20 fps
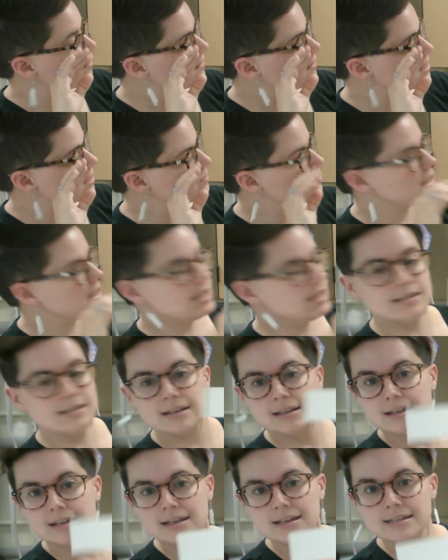this piece
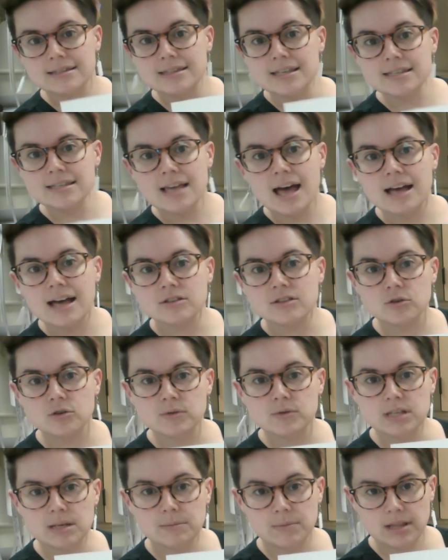is this has no
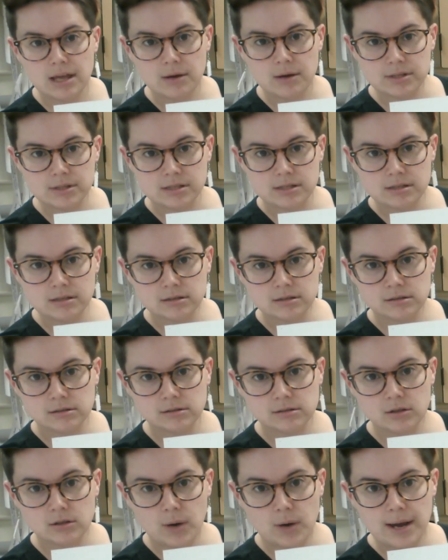seam allowance,
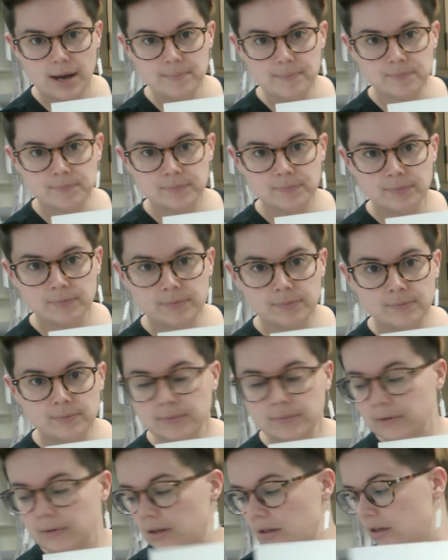okay?
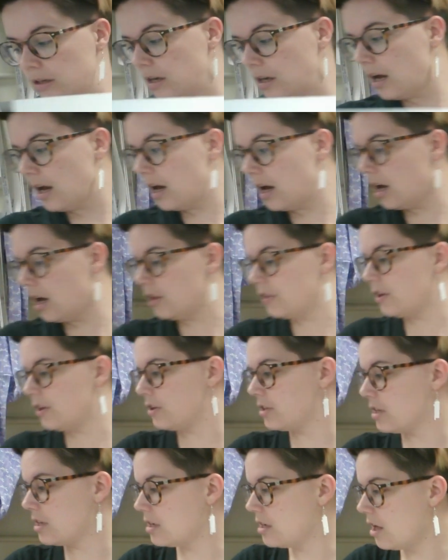
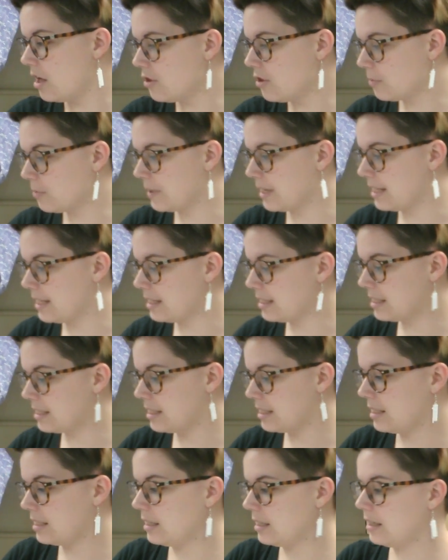There's another piece
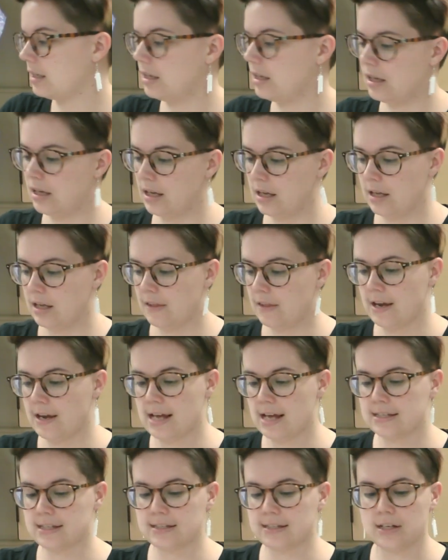that
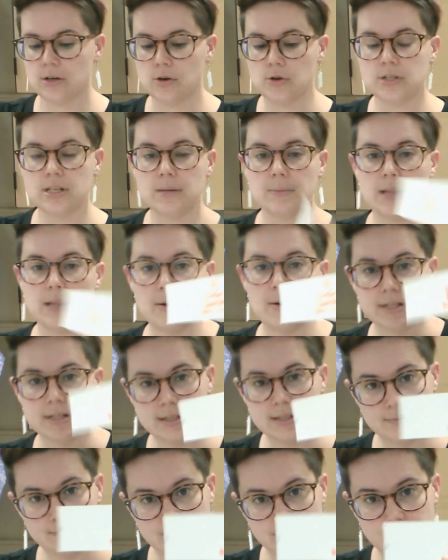has a 0 seam
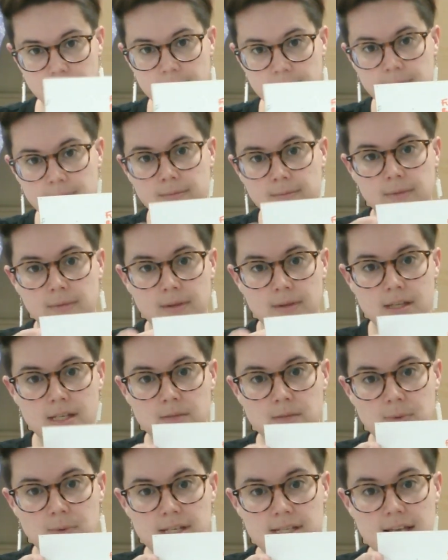allowance. This
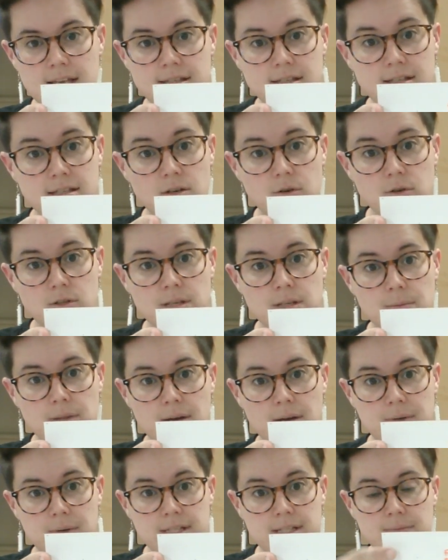piece has a 0 seam
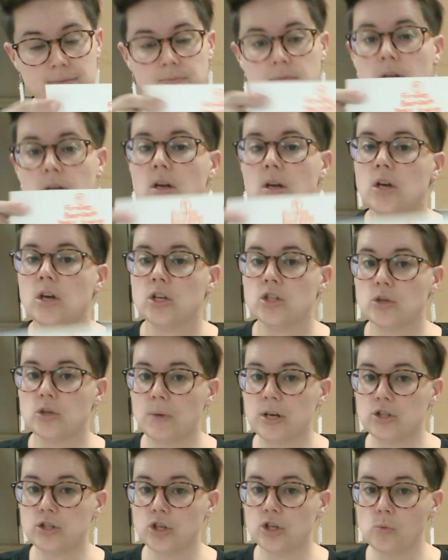allowance. So make
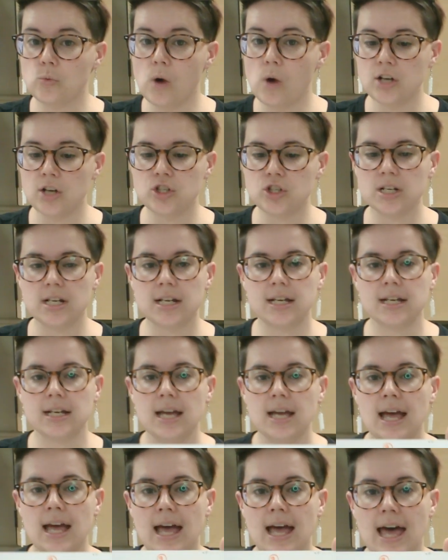sure you're watching
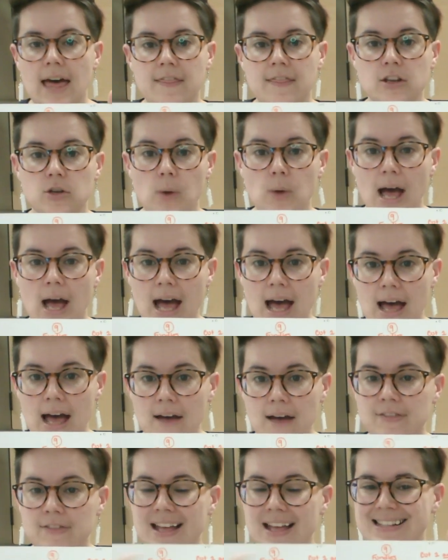and that you
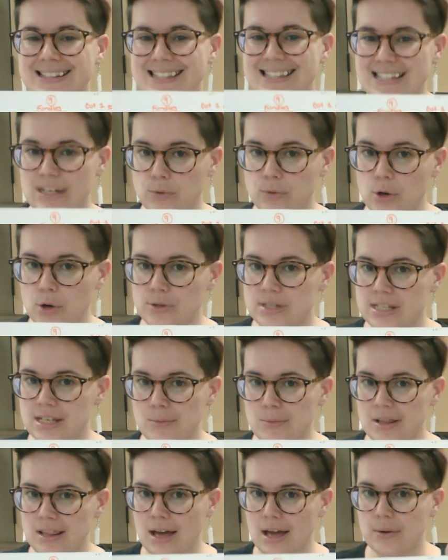have that 0 seam
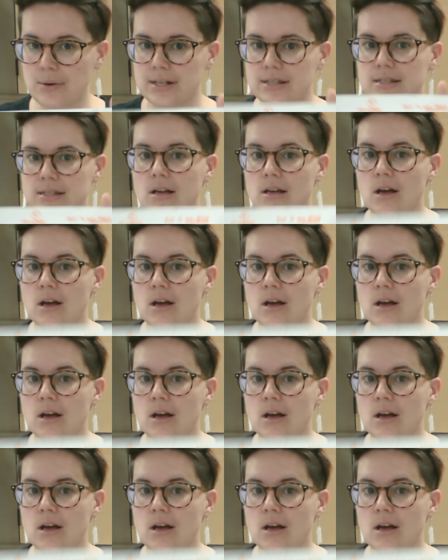allowance